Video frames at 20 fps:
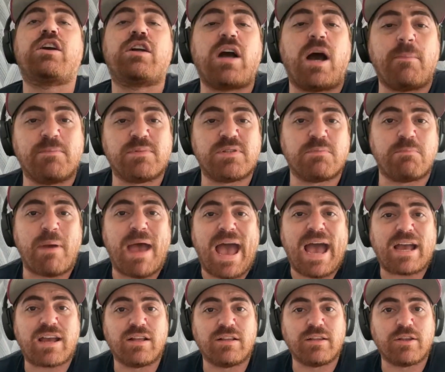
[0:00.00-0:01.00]
comes
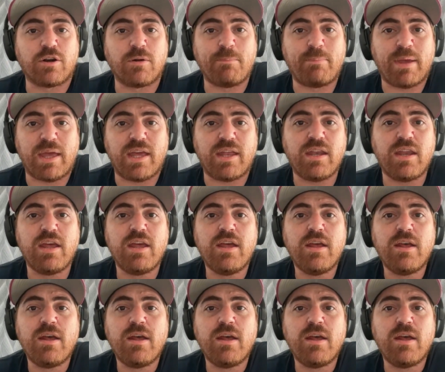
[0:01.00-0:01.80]
back a little bit.